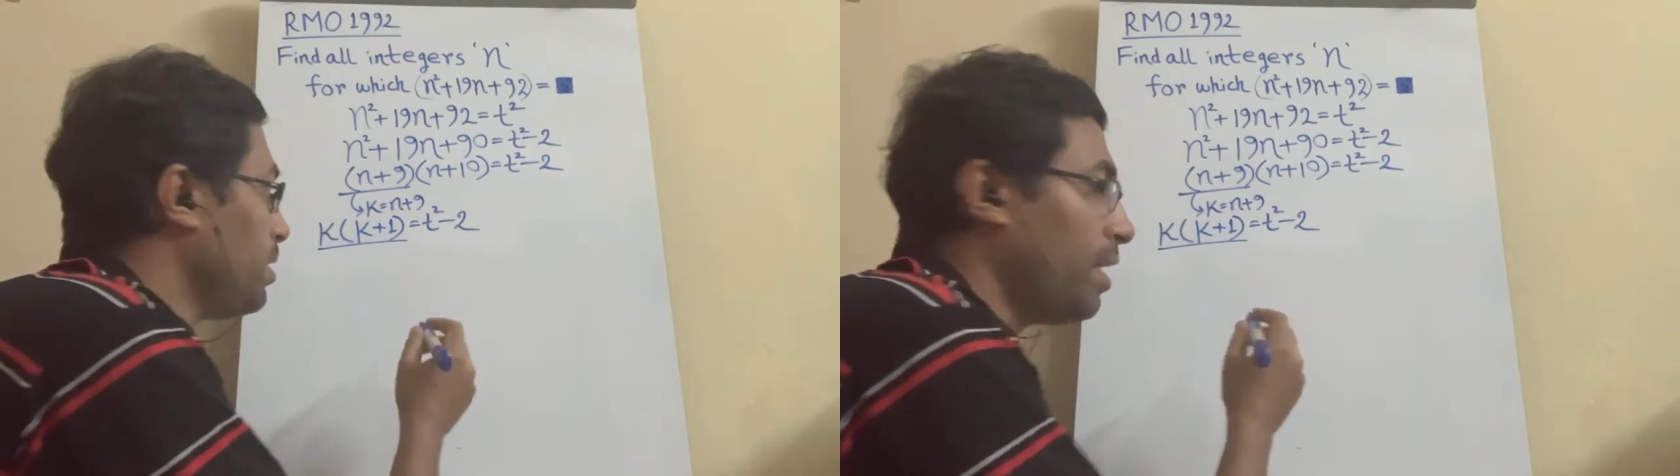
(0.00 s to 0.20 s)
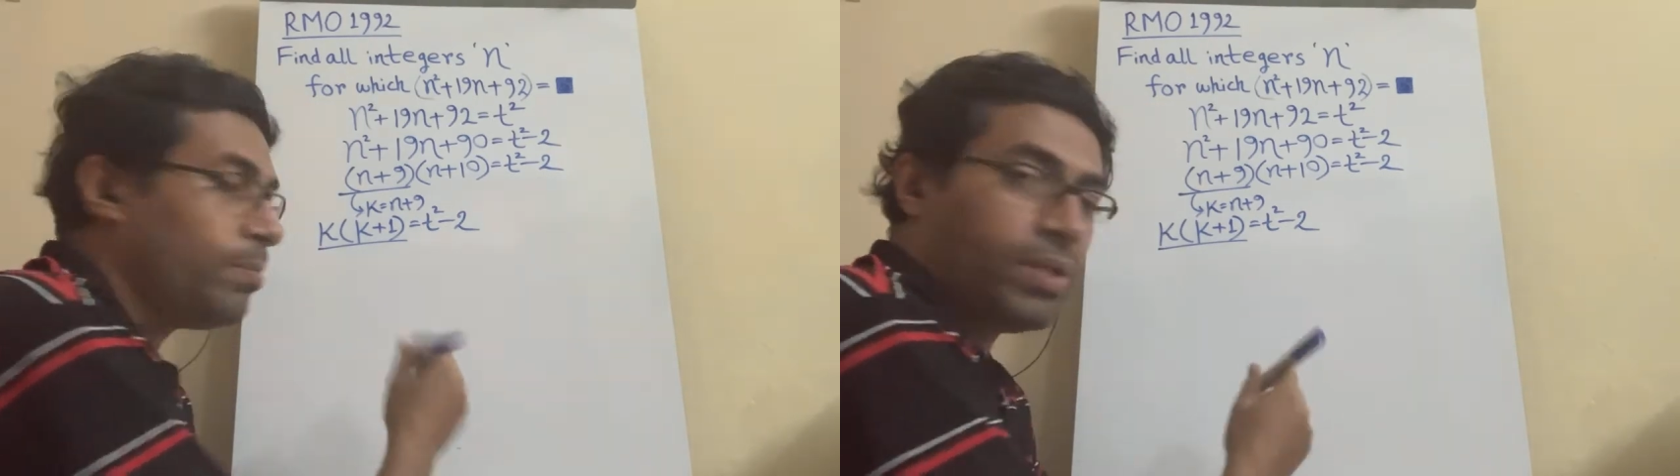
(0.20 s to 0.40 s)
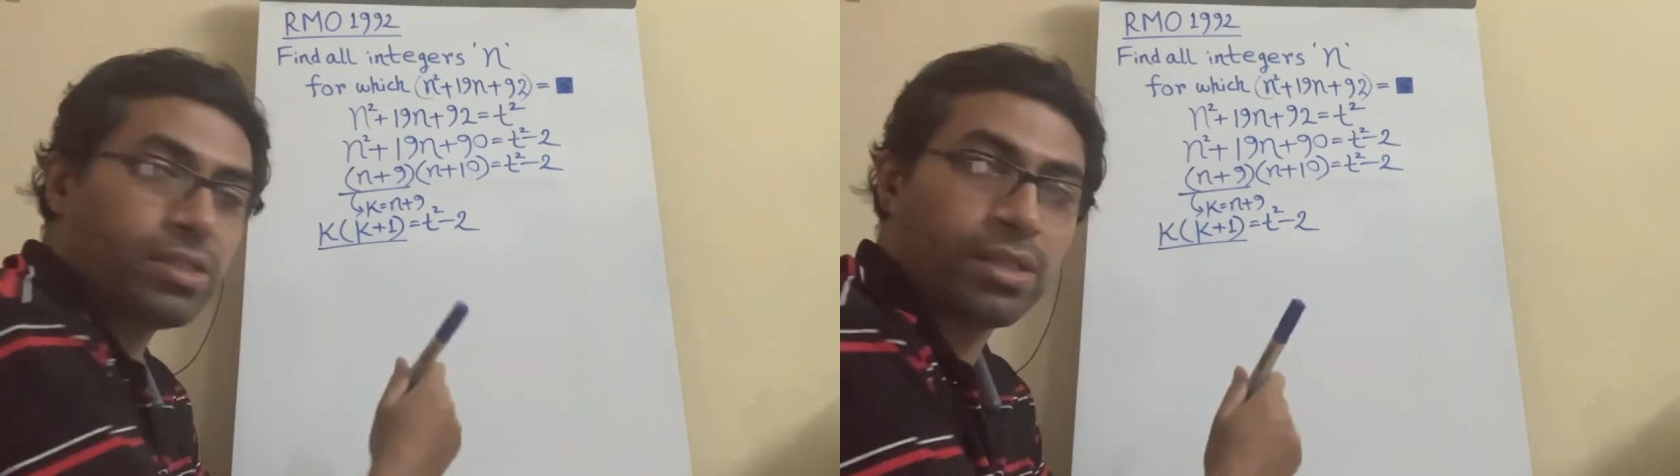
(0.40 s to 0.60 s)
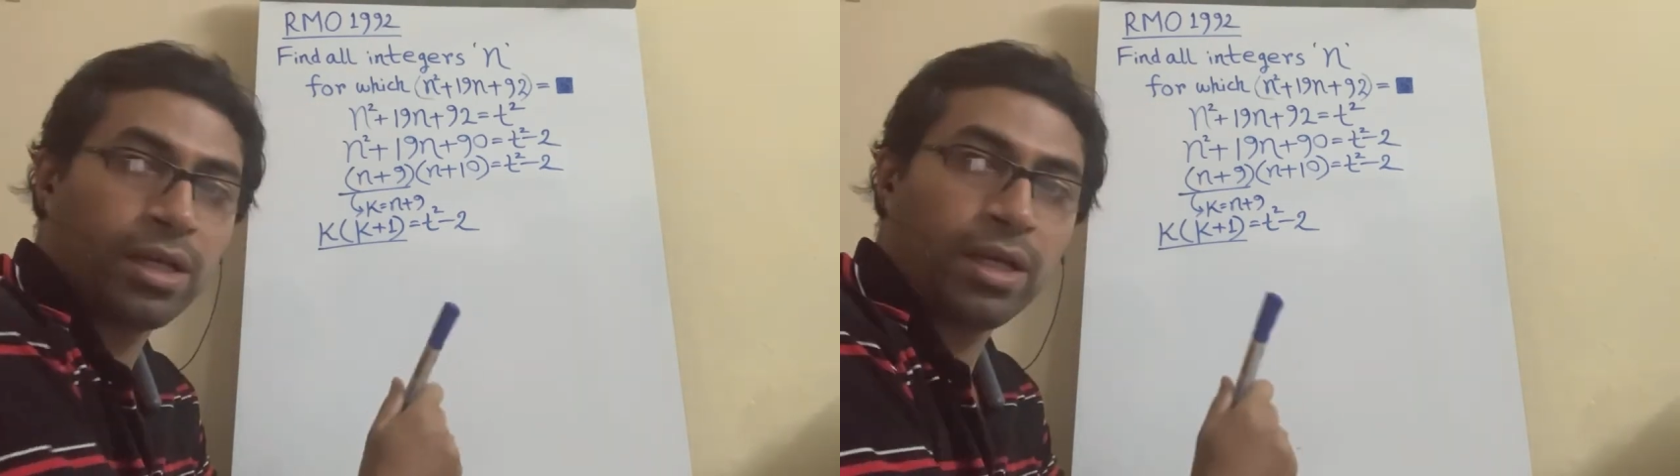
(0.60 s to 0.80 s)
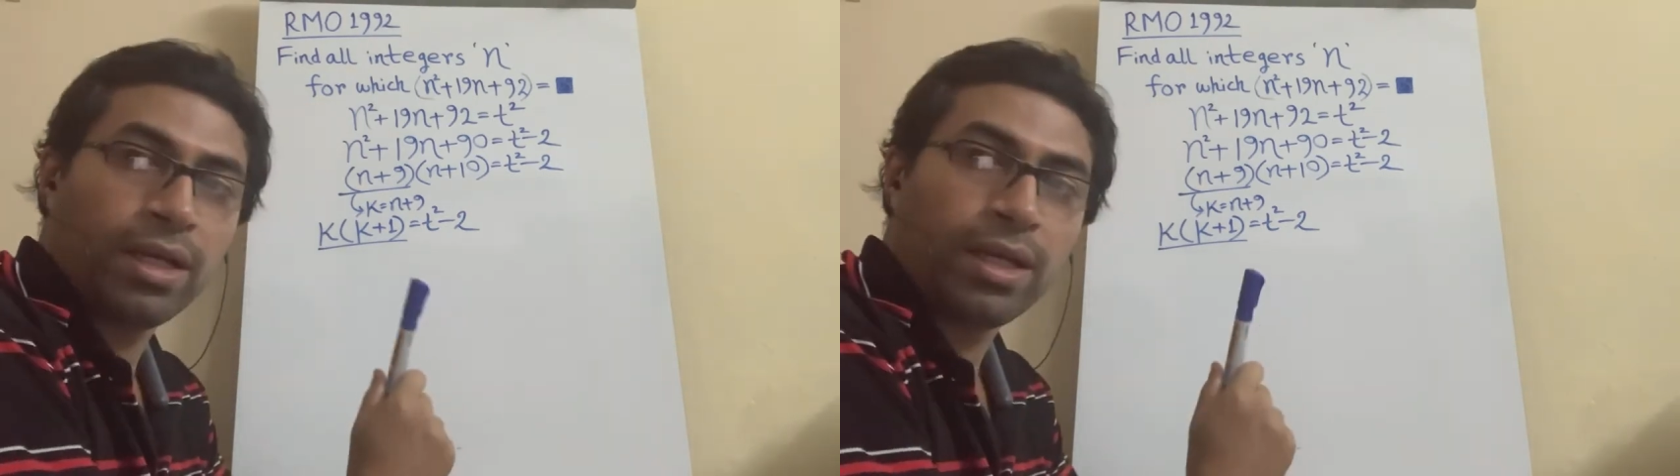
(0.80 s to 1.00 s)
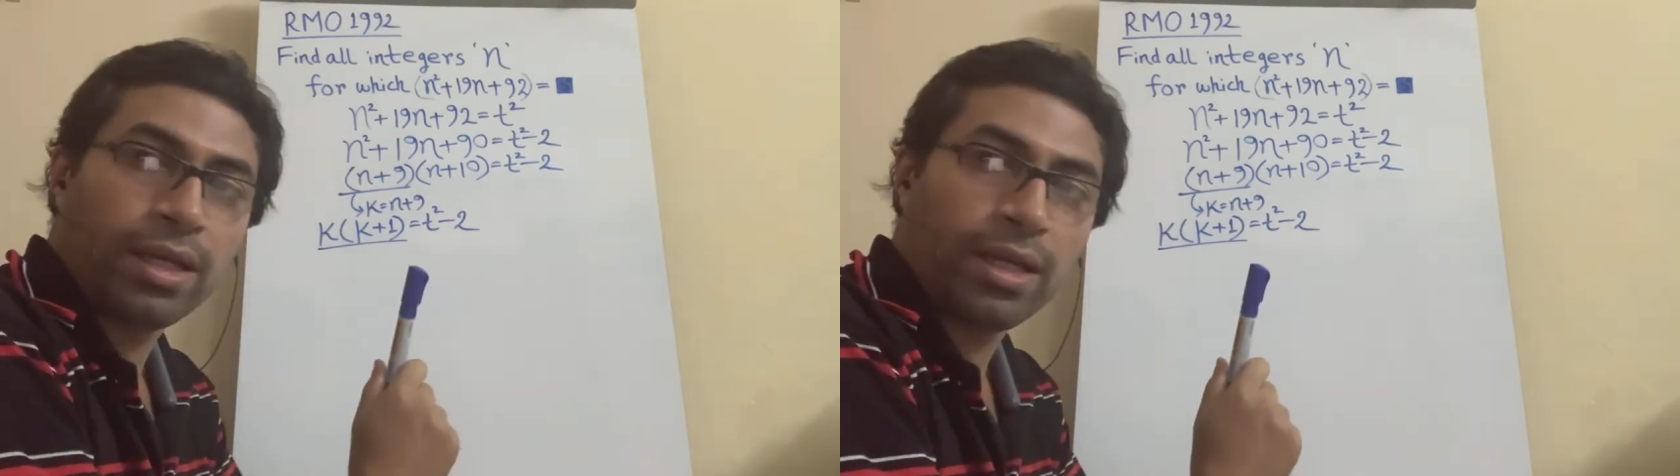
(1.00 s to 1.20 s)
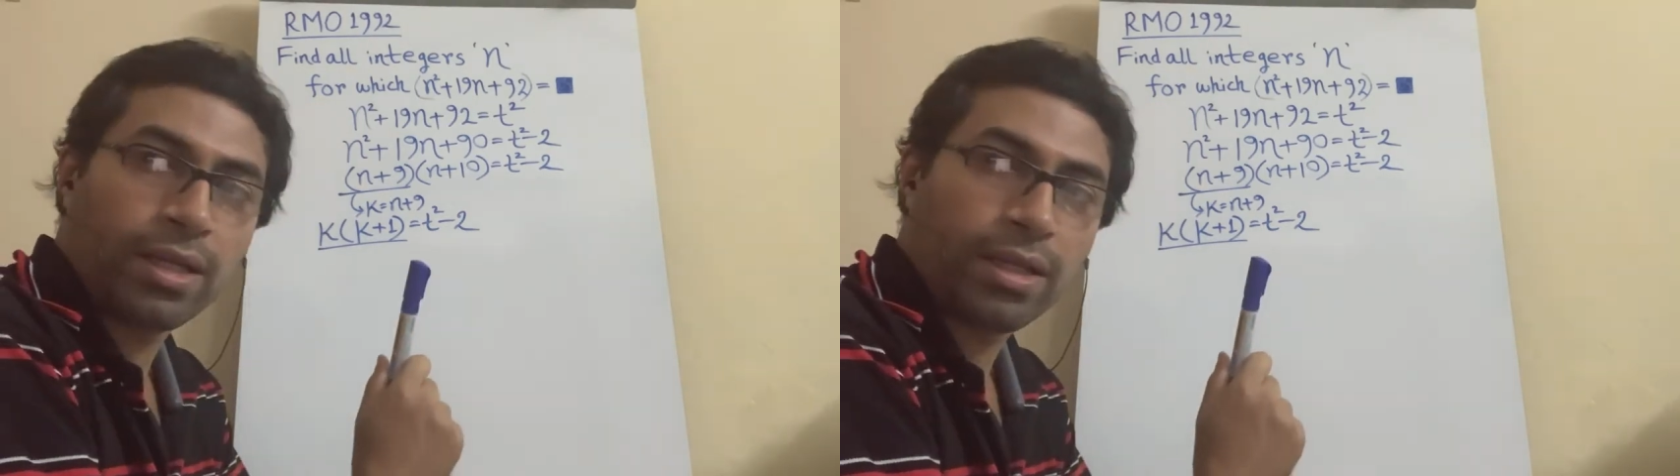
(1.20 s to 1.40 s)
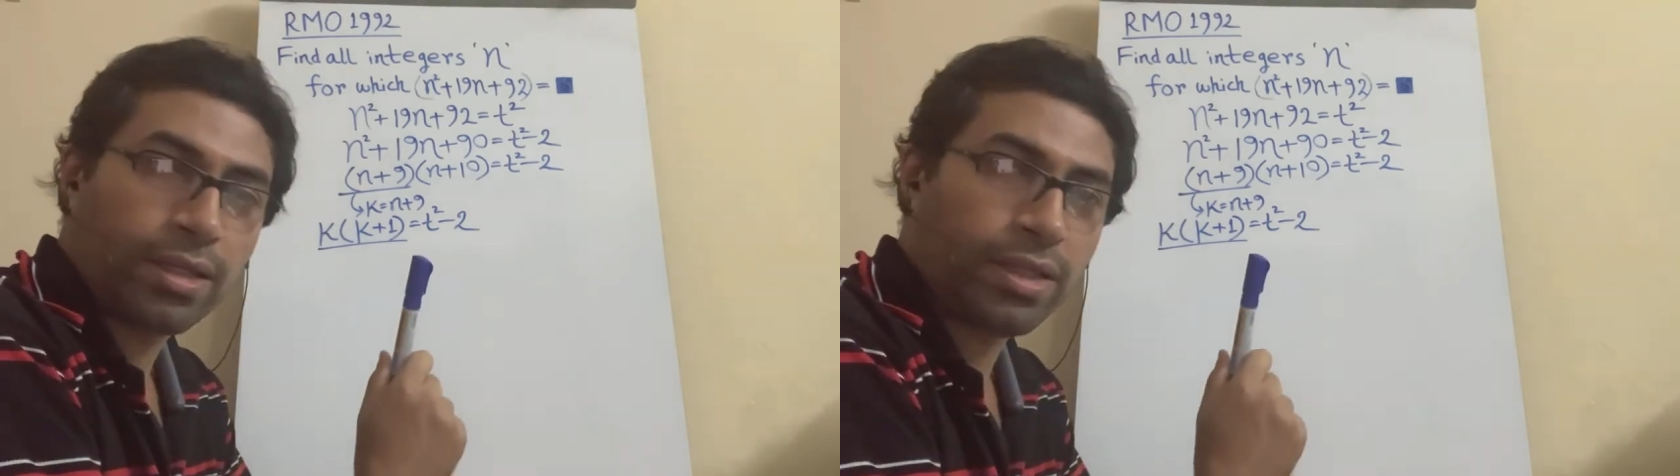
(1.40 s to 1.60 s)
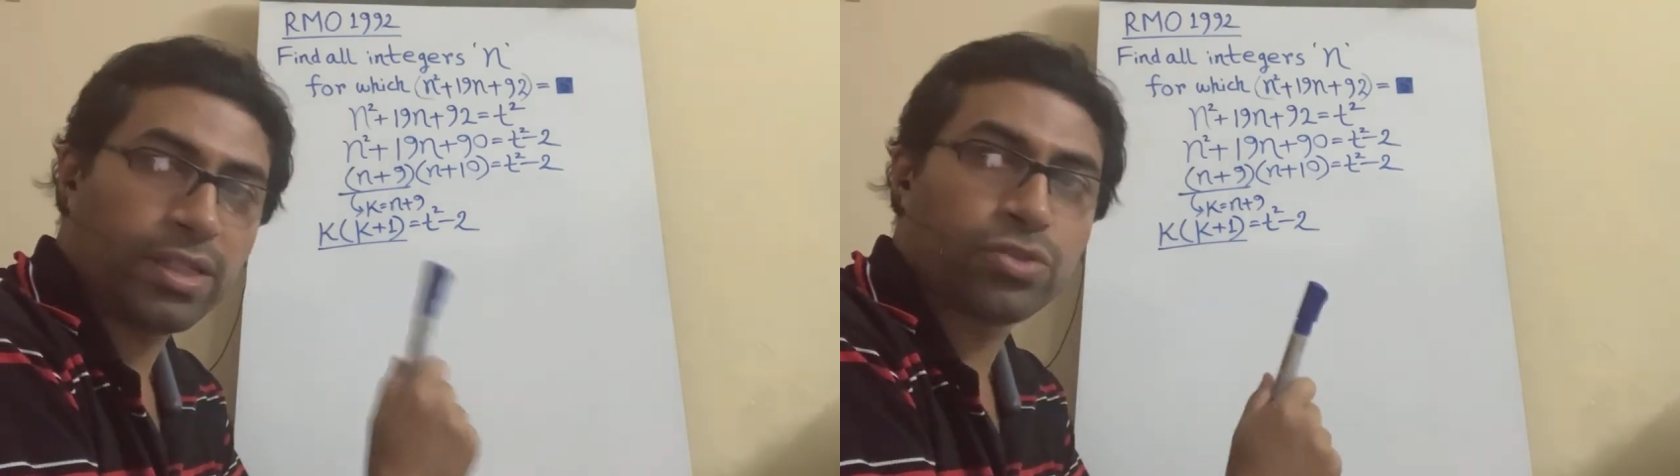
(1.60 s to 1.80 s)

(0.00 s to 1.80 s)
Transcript: That means these